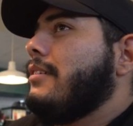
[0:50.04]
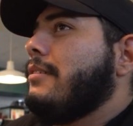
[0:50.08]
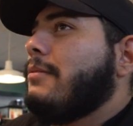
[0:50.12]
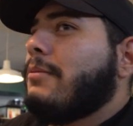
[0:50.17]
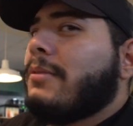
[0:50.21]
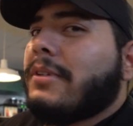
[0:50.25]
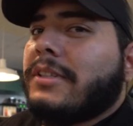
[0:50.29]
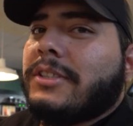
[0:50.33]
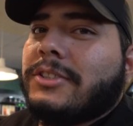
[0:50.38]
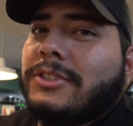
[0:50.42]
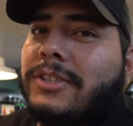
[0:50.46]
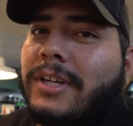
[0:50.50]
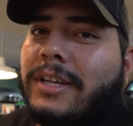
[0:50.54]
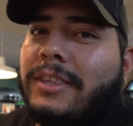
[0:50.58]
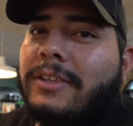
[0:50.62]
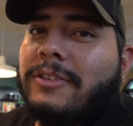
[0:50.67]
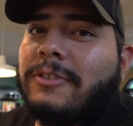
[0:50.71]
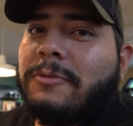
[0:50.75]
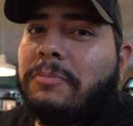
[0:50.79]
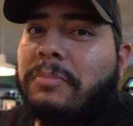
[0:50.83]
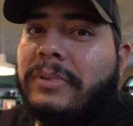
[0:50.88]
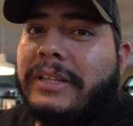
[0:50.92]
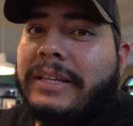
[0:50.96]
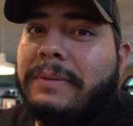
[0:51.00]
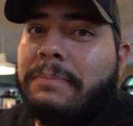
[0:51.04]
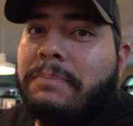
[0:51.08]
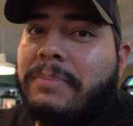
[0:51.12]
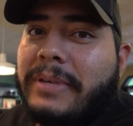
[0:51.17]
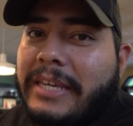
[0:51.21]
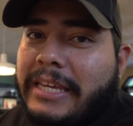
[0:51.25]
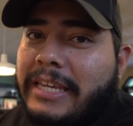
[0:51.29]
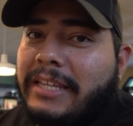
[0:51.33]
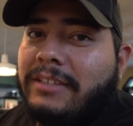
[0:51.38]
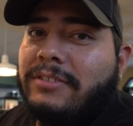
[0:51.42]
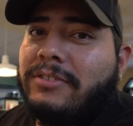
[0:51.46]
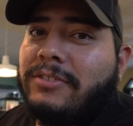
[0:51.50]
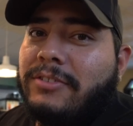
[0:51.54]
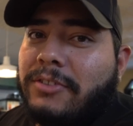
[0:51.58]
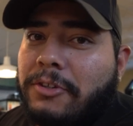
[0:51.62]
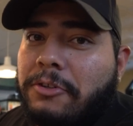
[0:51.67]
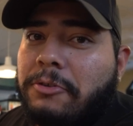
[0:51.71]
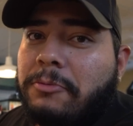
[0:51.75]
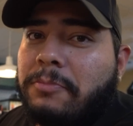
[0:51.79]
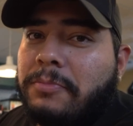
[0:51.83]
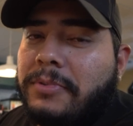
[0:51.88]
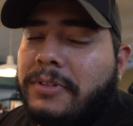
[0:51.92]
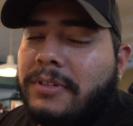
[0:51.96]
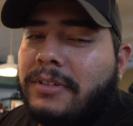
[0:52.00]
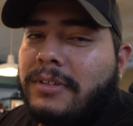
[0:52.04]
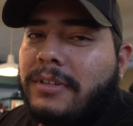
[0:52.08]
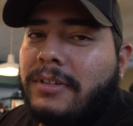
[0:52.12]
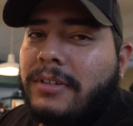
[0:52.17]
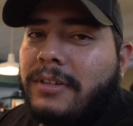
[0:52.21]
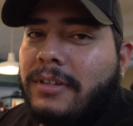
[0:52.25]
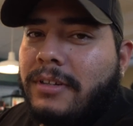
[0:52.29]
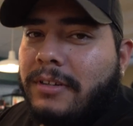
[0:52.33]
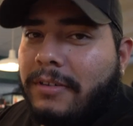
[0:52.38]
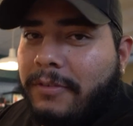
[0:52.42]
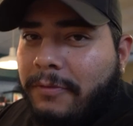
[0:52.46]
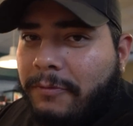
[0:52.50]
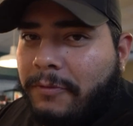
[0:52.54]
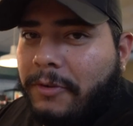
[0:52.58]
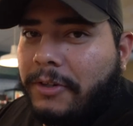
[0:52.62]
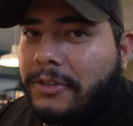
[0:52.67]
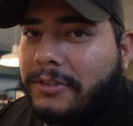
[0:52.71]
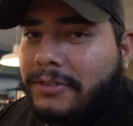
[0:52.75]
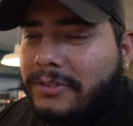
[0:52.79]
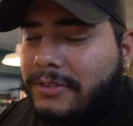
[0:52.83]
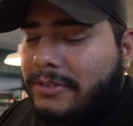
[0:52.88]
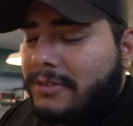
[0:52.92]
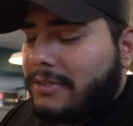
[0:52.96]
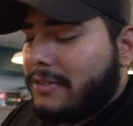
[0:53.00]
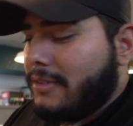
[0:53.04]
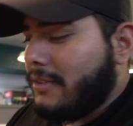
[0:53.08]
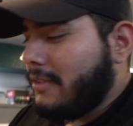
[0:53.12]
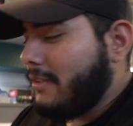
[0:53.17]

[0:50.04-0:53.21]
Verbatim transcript: we're gonna try the split pea soup first.